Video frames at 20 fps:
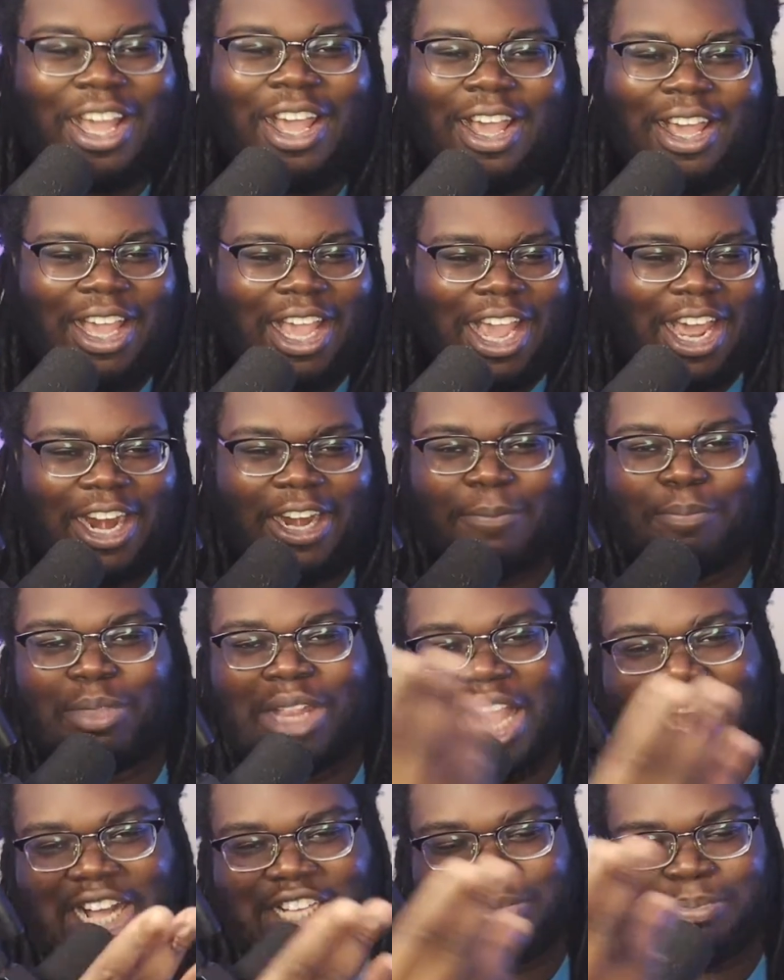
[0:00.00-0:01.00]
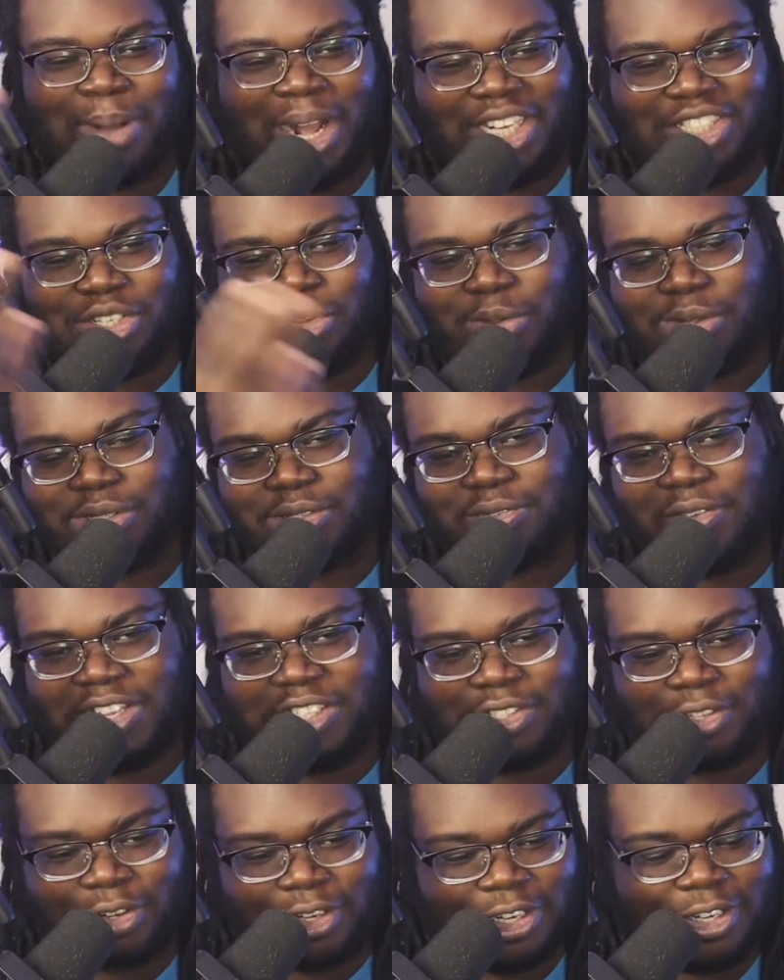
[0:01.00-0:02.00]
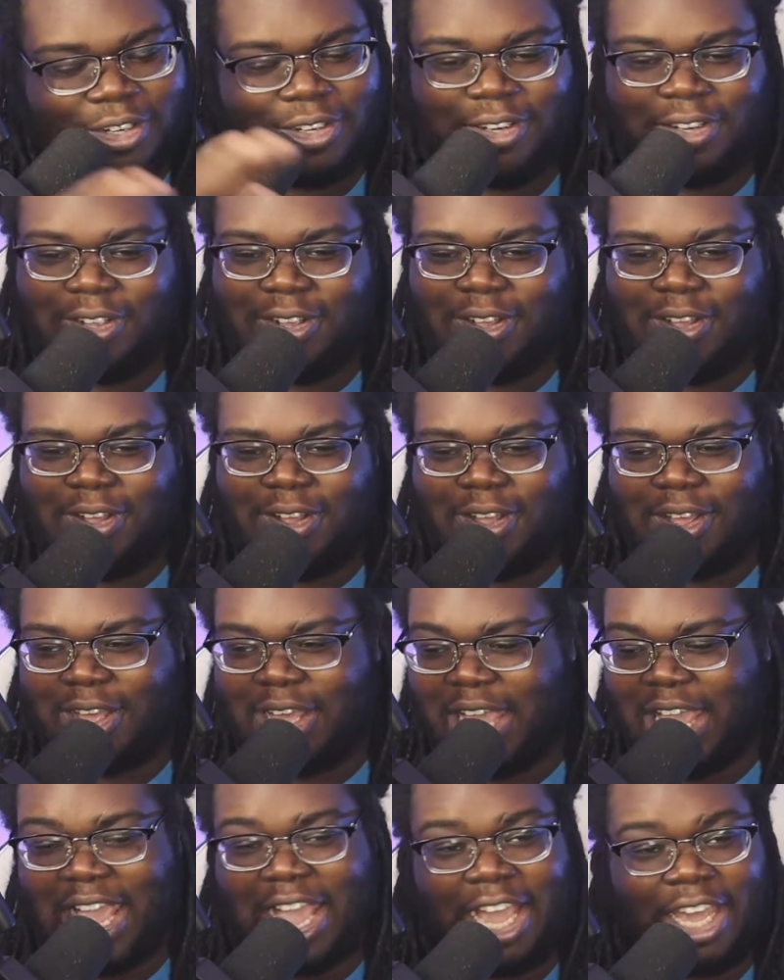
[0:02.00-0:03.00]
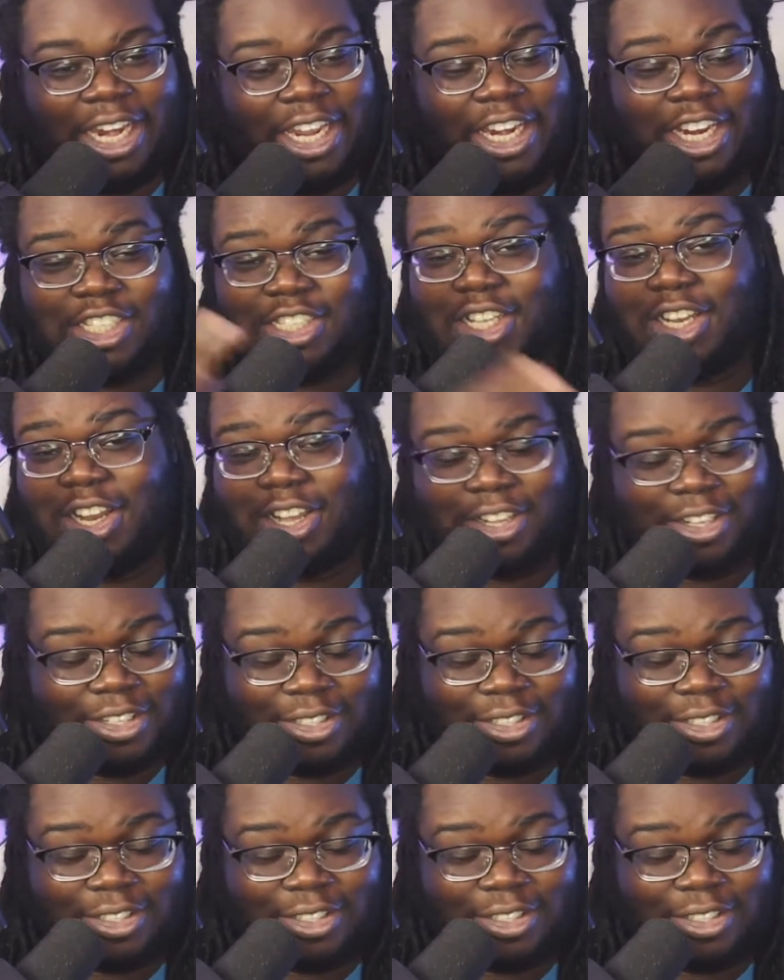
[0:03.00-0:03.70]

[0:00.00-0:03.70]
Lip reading: And it has Matoriv's face on it, and he doesn't look